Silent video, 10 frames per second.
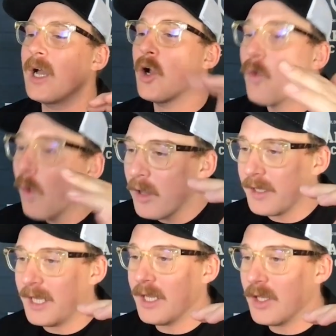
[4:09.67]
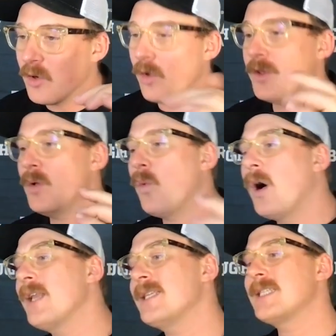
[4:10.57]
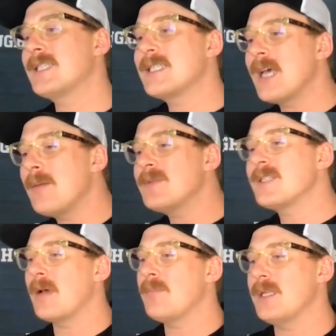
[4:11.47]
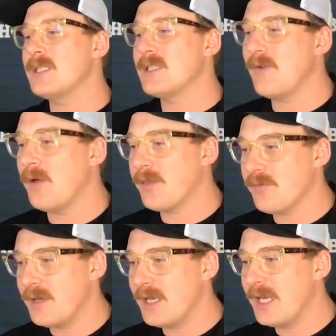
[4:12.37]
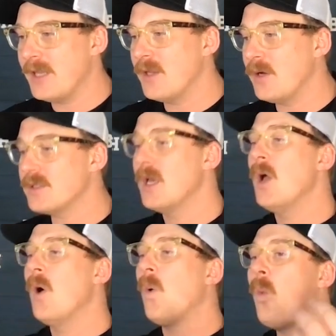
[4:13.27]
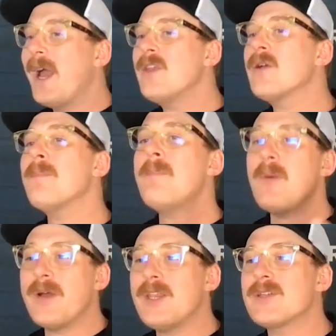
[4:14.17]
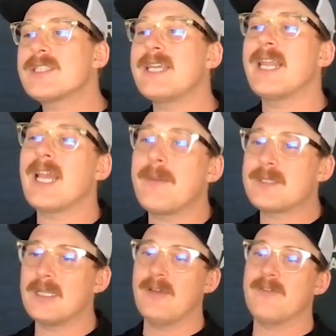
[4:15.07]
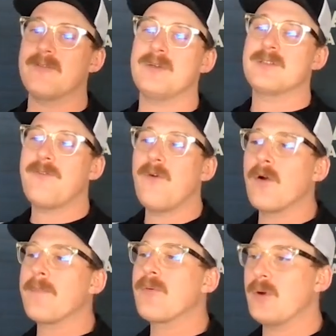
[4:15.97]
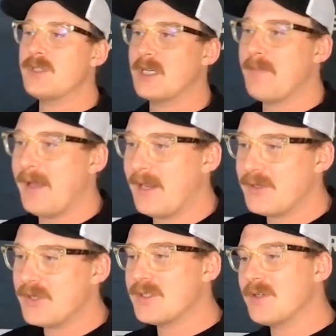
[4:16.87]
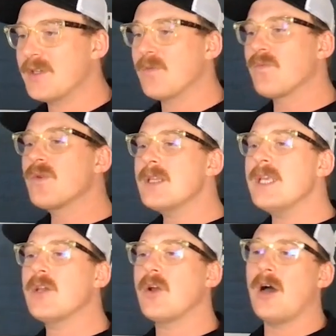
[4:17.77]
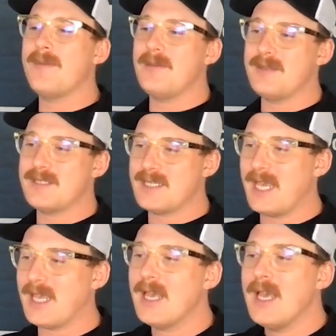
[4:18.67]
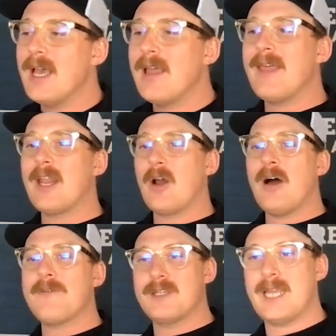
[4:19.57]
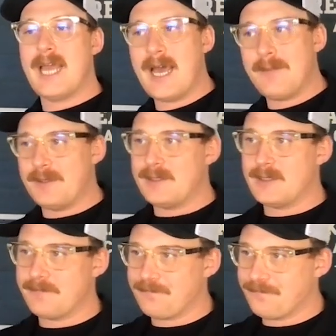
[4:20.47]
quality goal. You want some semblance of all 3 in those. When you're setting up deliverables for project managers, there's a really common mistake that often happens.